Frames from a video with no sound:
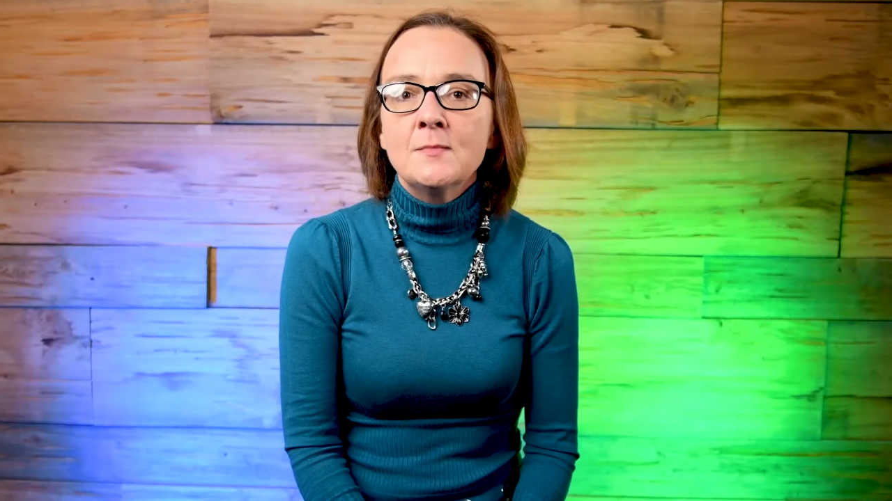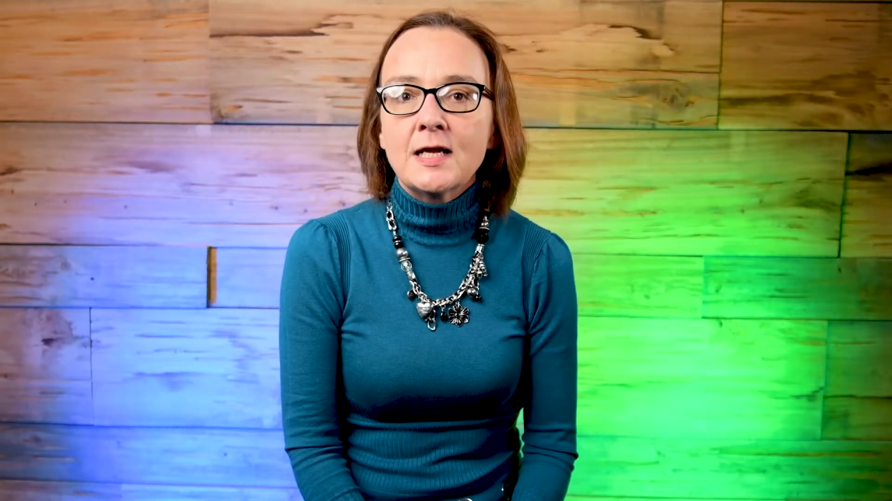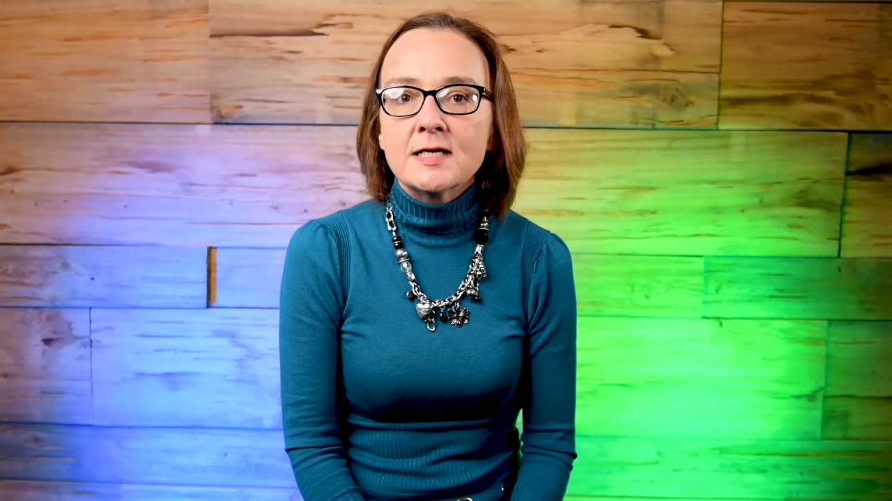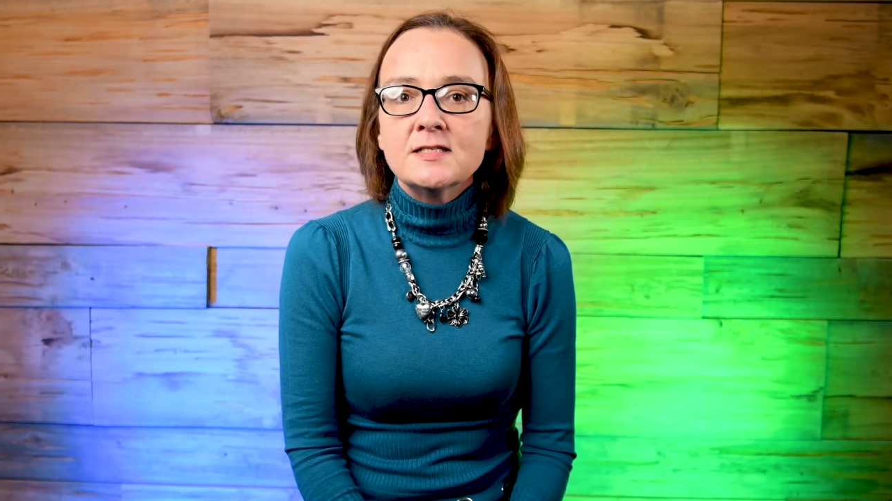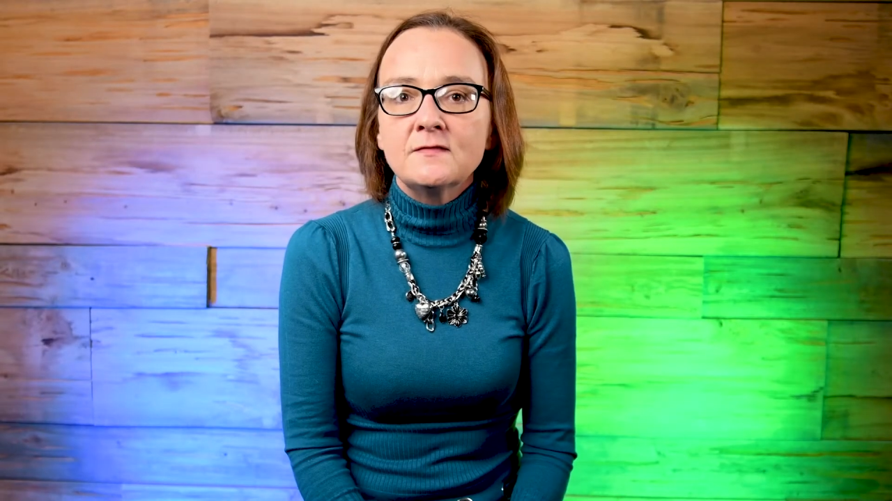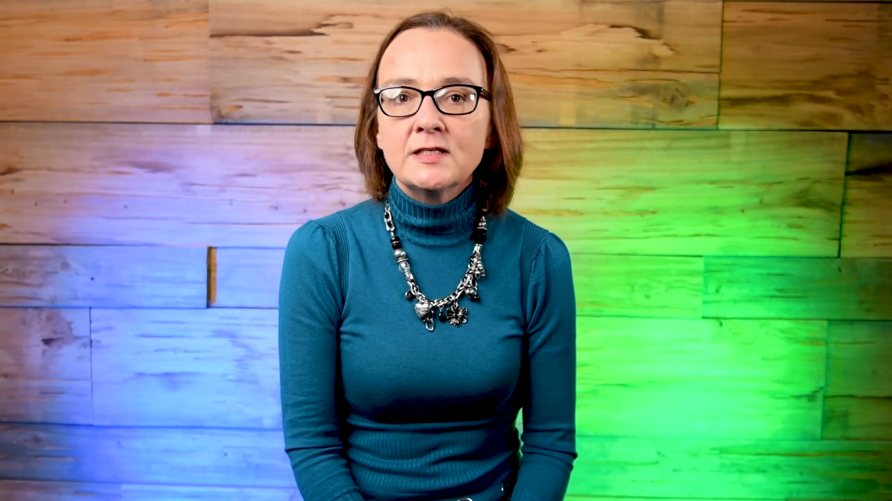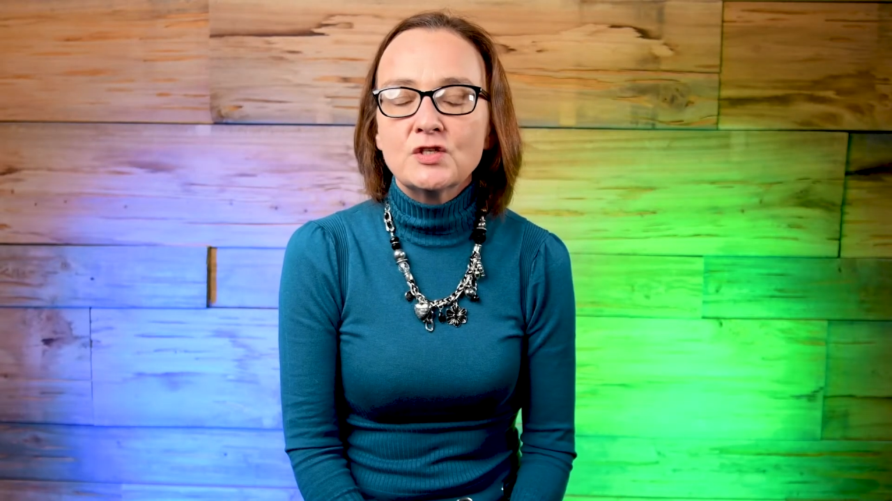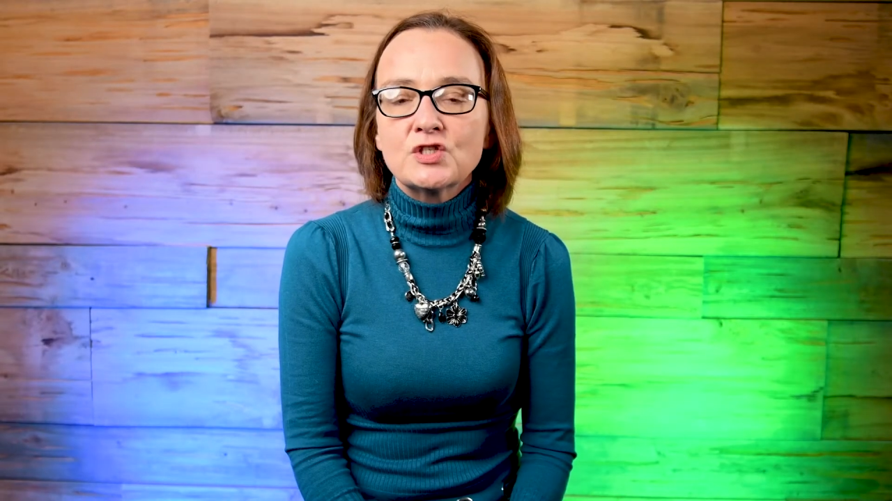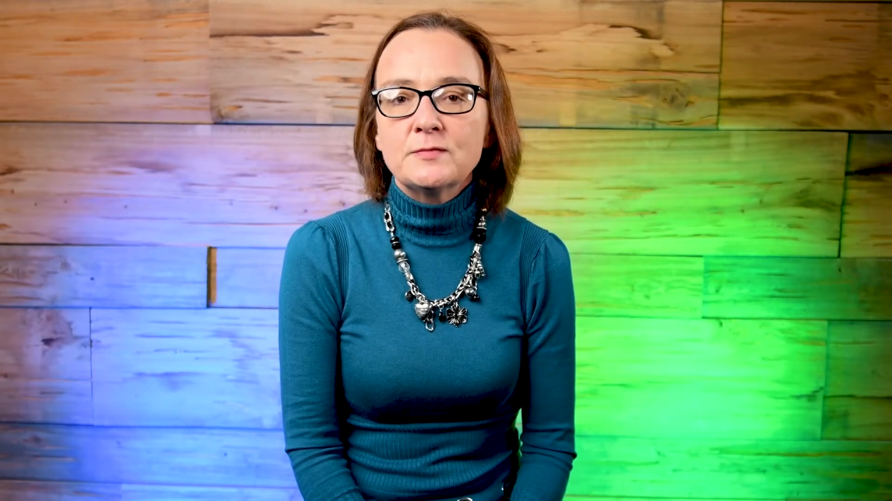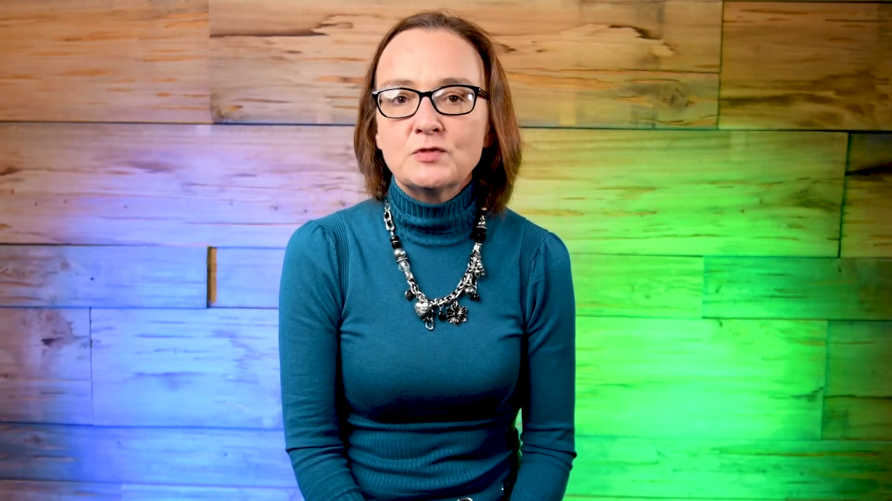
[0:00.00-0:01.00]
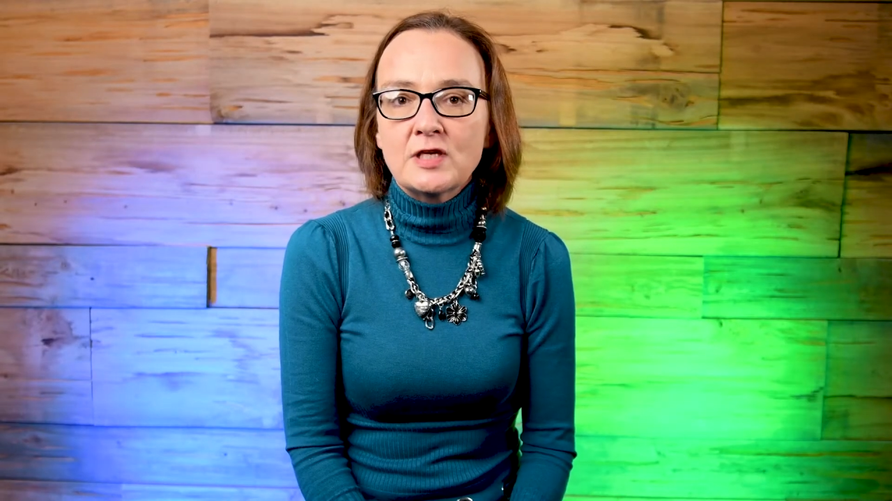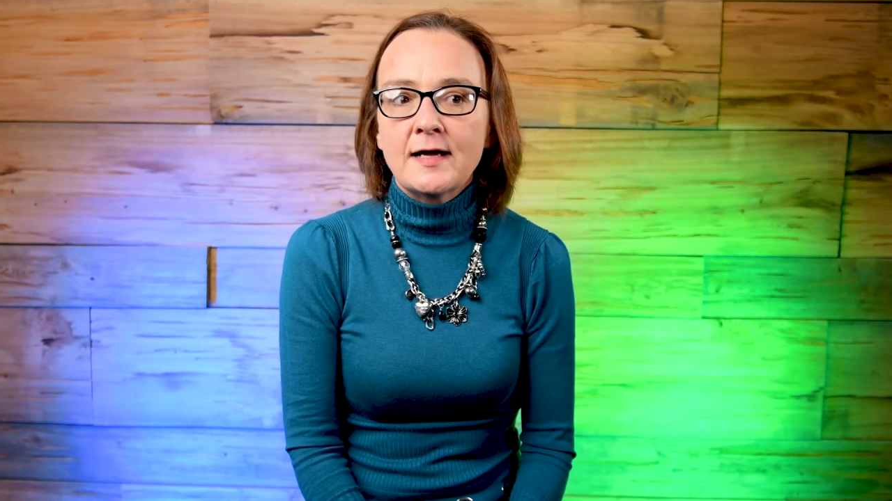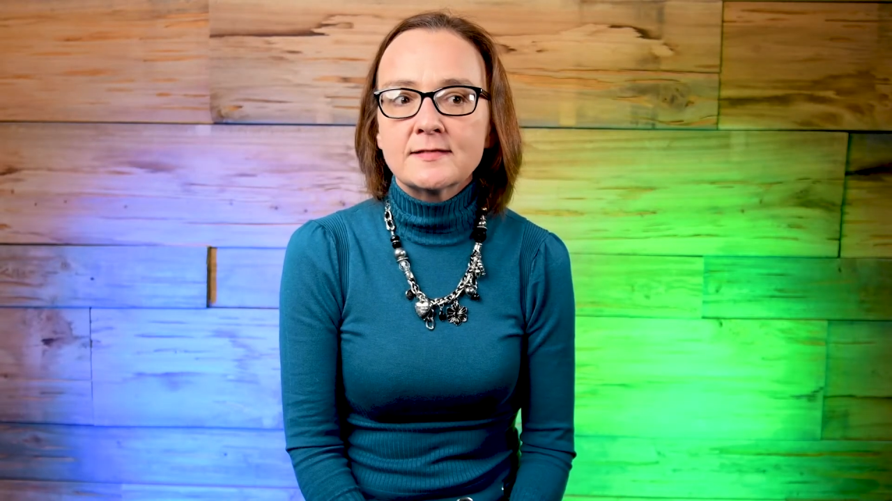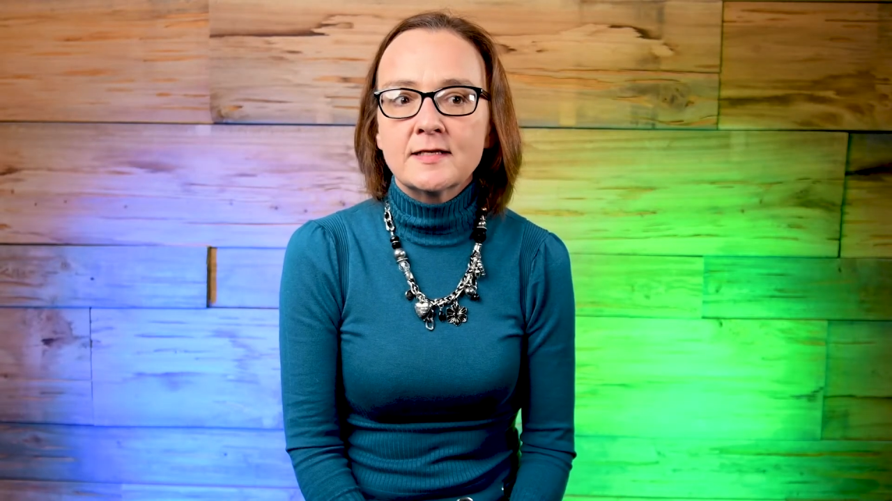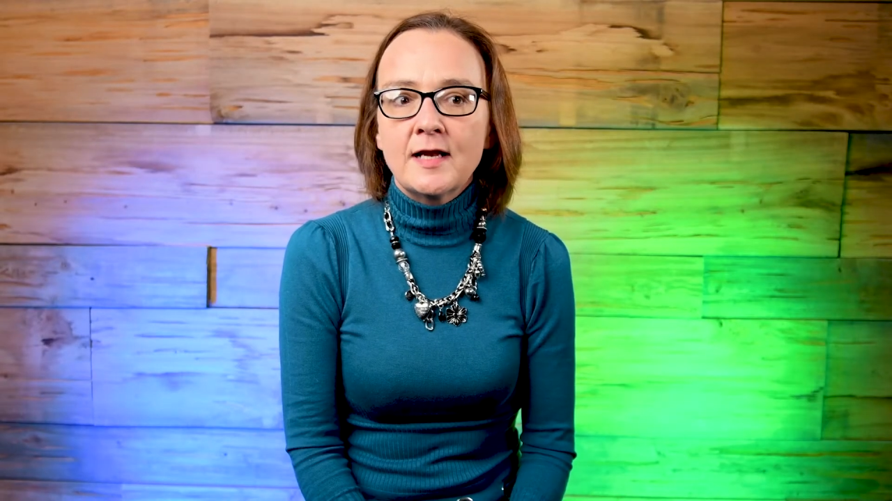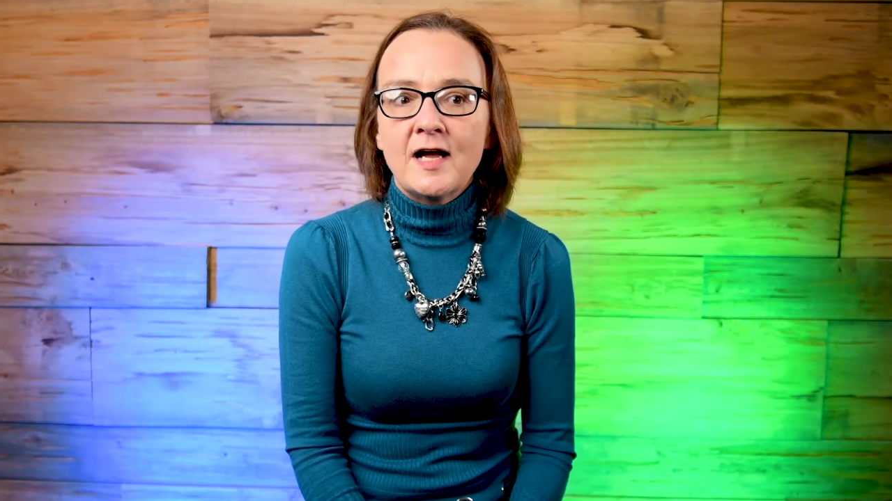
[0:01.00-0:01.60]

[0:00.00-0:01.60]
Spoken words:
Because of Leadership Jackson,